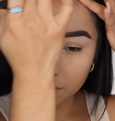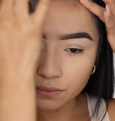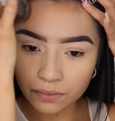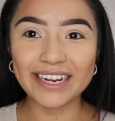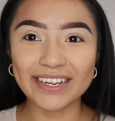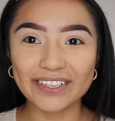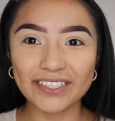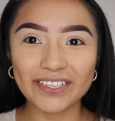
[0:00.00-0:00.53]

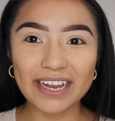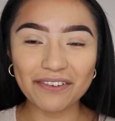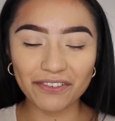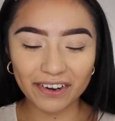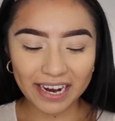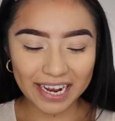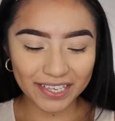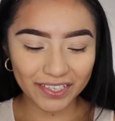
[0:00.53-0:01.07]
And also I
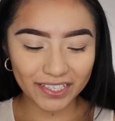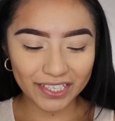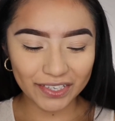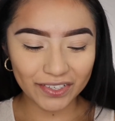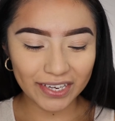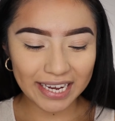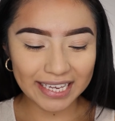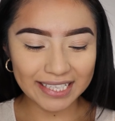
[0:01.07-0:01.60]
forgot to tell
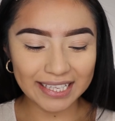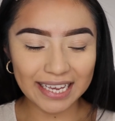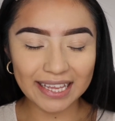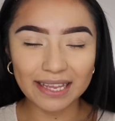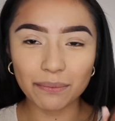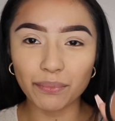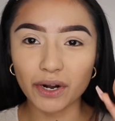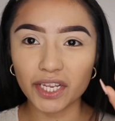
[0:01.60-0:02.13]
you guys that
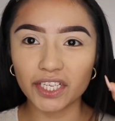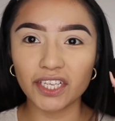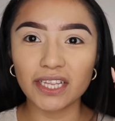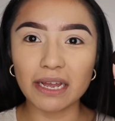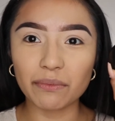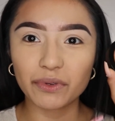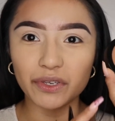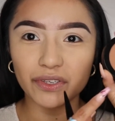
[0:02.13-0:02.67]
the bronzer
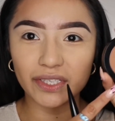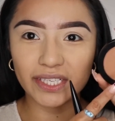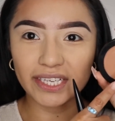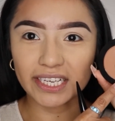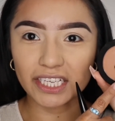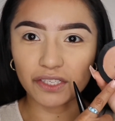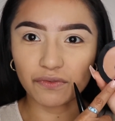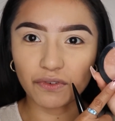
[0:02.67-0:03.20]
that I'm
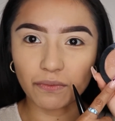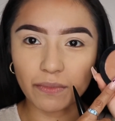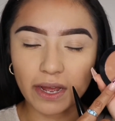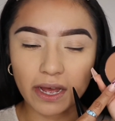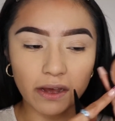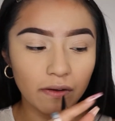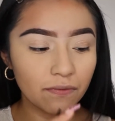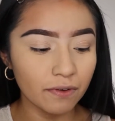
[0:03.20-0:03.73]
using is from
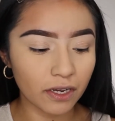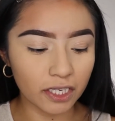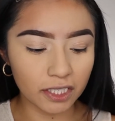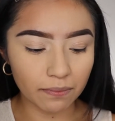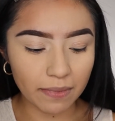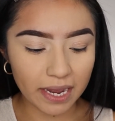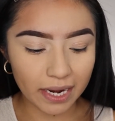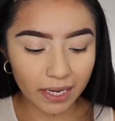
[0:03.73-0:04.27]
e.l.f.
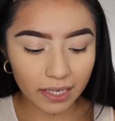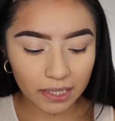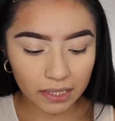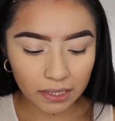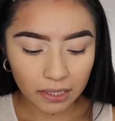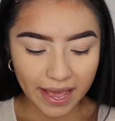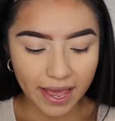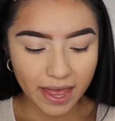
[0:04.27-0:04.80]
Cosmetics,
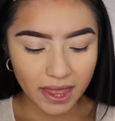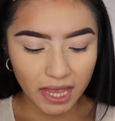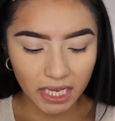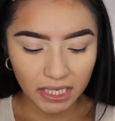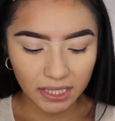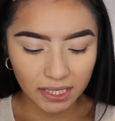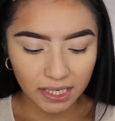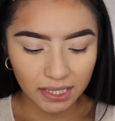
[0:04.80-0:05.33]
and
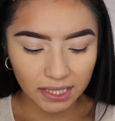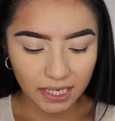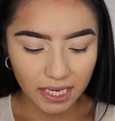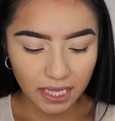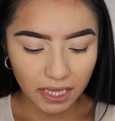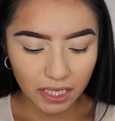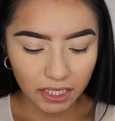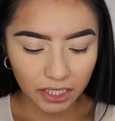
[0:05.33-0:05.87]
this is
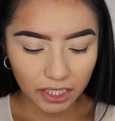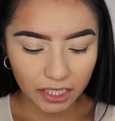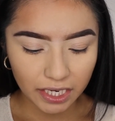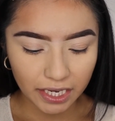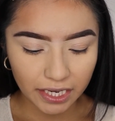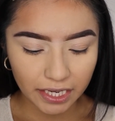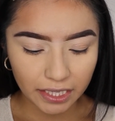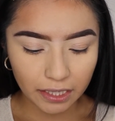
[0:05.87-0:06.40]
in the
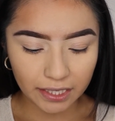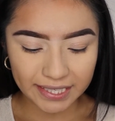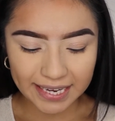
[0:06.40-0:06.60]
shade